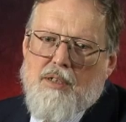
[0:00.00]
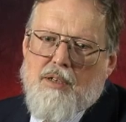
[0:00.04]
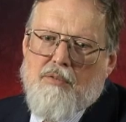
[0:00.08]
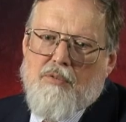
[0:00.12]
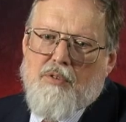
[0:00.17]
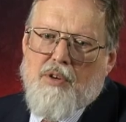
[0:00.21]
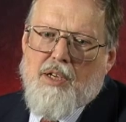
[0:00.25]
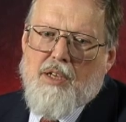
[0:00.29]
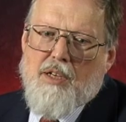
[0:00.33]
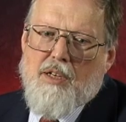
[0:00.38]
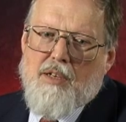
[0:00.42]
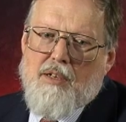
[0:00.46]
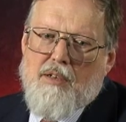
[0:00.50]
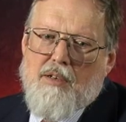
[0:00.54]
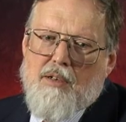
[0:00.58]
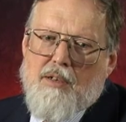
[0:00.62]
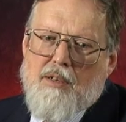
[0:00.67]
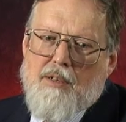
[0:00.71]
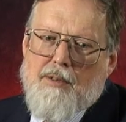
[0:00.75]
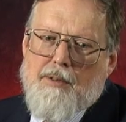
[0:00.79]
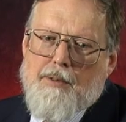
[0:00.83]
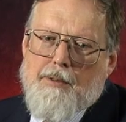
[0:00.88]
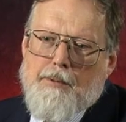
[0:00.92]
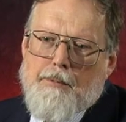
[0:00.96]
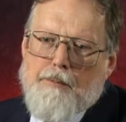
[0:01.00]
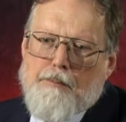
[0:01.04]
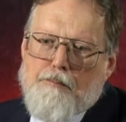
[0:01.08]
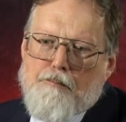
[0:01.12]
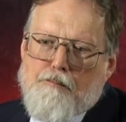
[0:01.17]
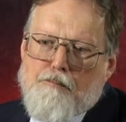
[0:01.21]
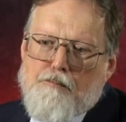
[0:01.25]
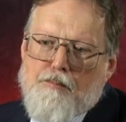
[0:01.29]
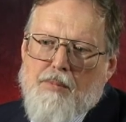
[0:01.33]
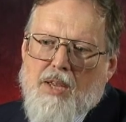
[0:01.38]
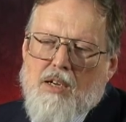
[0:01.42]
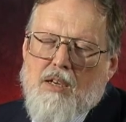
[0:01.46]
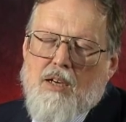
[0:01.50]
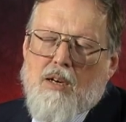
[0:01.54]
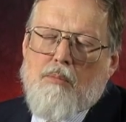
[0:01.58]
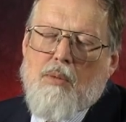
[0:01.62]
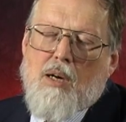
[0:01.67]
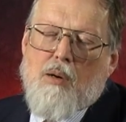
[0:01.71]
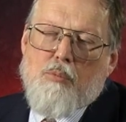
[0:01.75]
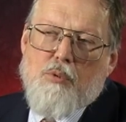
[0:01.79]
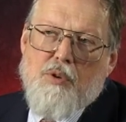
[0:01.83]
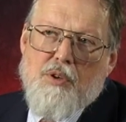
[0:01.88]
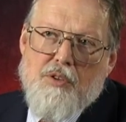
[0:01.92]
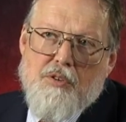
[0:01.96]
If we can come
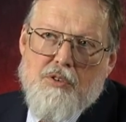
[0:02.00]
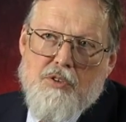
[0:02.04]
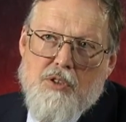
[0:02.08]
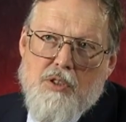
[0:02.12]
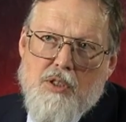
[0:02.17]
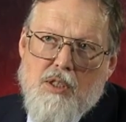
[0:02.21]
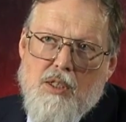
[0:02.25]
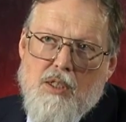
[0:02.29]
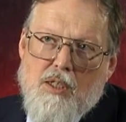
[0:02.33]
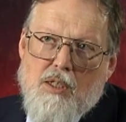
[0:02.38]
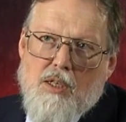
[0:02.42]
up with